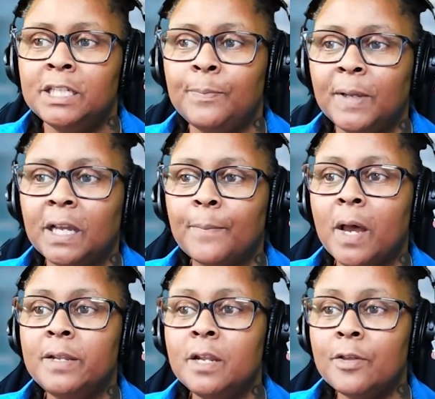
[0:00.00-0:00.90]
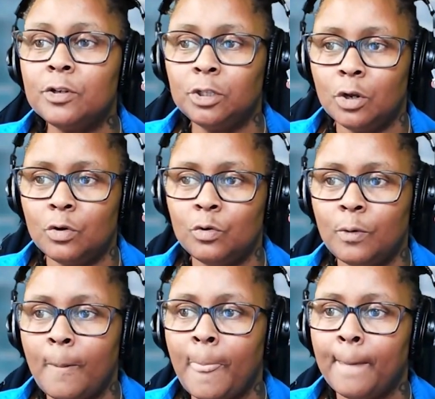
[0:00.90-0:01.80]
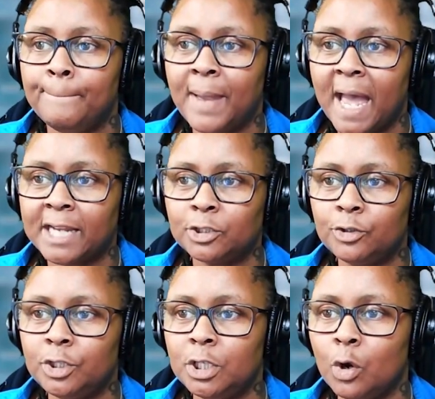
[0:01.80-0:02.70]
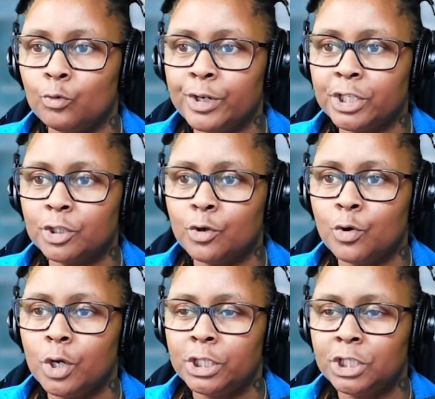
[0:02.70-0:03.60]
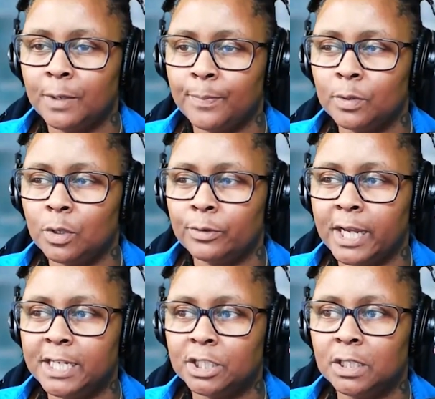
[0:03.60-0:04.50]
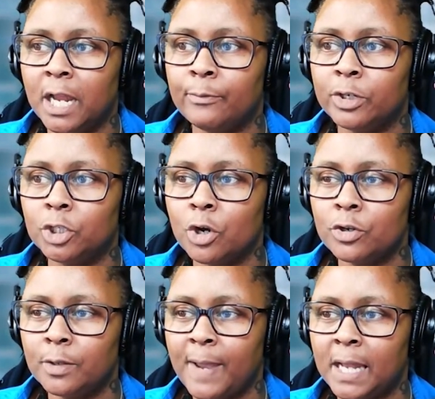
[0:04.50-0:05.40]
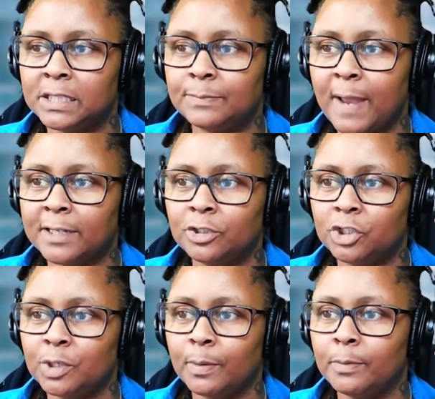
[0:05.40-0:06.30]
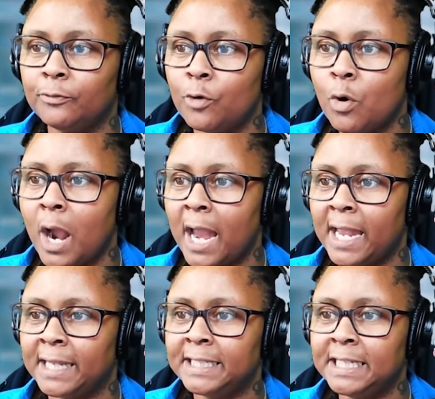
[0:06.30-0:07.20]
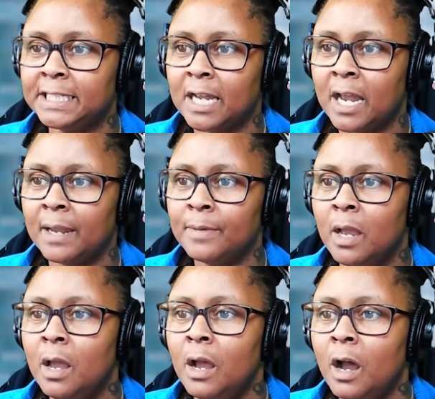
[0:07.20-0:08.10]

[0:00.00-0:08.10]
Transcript: to pick up another load back to the original shipper location and return the pallets back to the shipper before I had any time